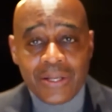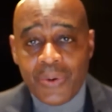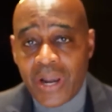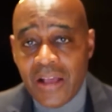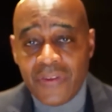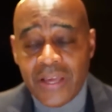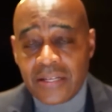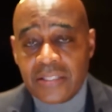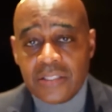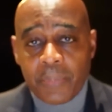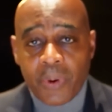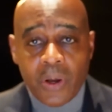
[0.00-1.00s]
have
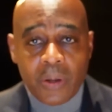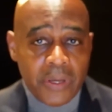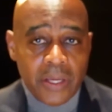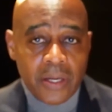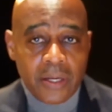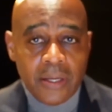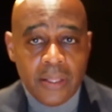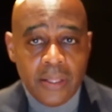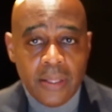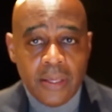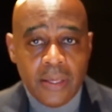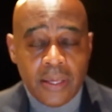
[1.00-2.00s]
access to broadband,
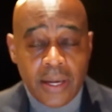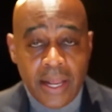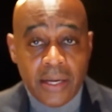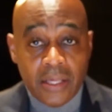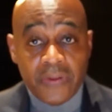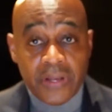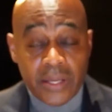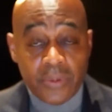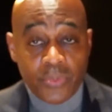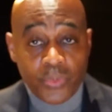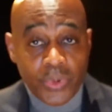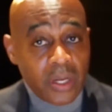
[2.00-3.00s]
and I live in a
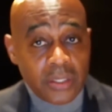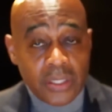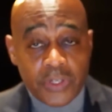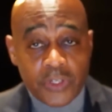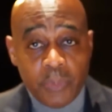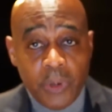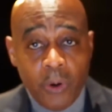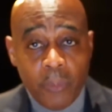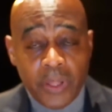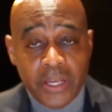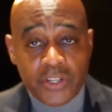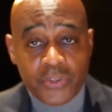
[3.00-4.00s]
relatively small
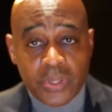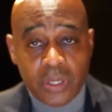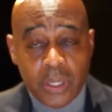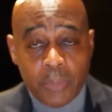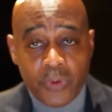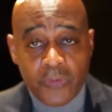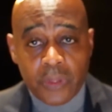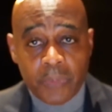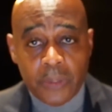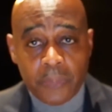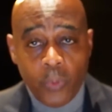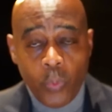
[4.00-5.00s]
place with a number of other
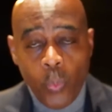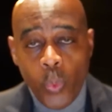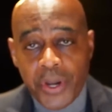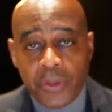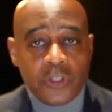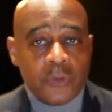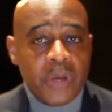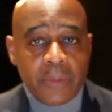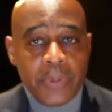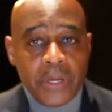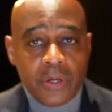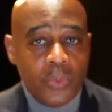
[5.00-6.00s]
people, what do you
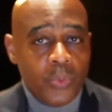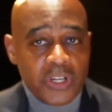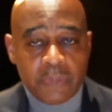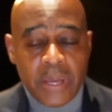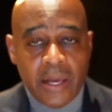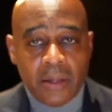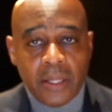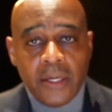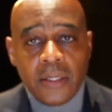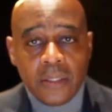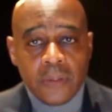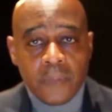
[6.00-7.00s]
expect me to do? Where's my
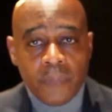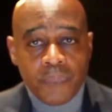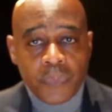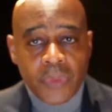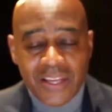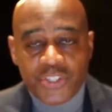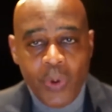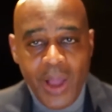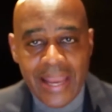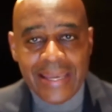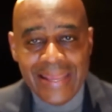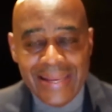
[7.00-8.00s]
outlet? And so
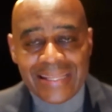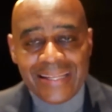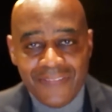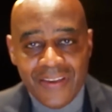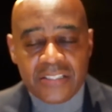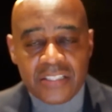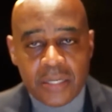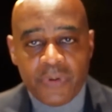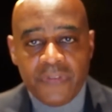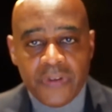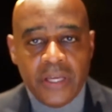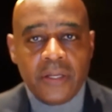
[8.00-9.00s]
I need to invest to
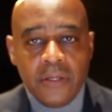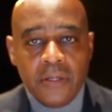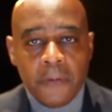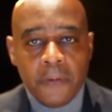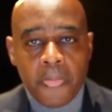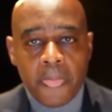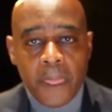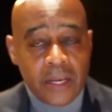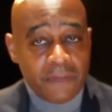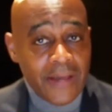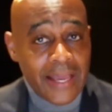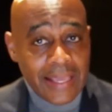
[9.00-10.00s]
prevent. And
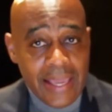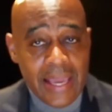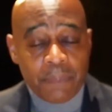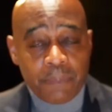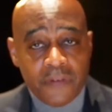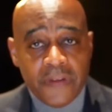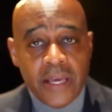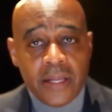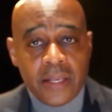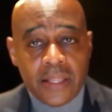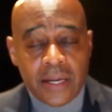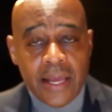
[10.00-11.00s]
if I can't
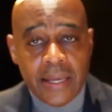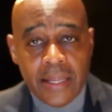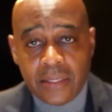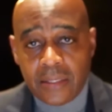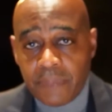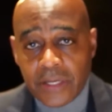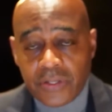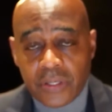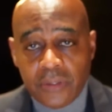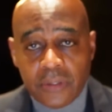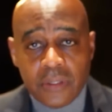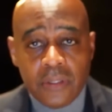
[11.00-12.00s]
prevent, then I need to make
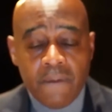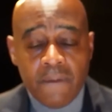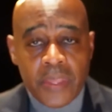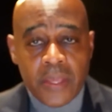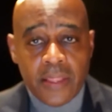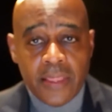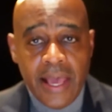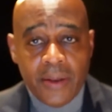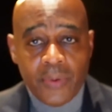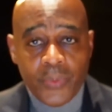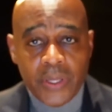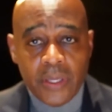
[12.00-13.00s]
certain
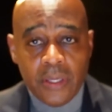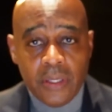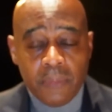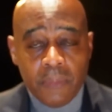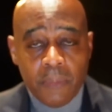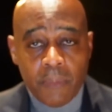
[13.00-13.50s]
that we